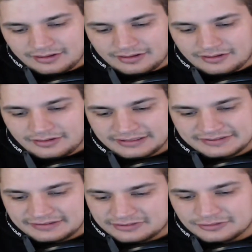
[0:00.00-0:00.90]
like I said,
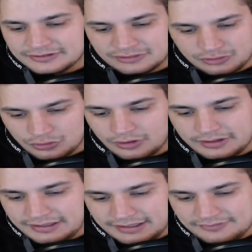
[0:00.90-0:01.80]
the story is good
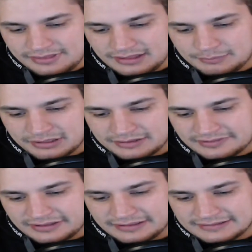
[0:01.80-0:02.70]
and everything, but it's
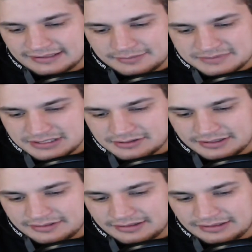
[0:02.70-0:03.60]
not like top tier or
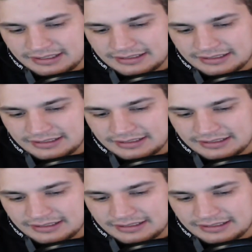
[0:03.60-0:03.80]
anything yet.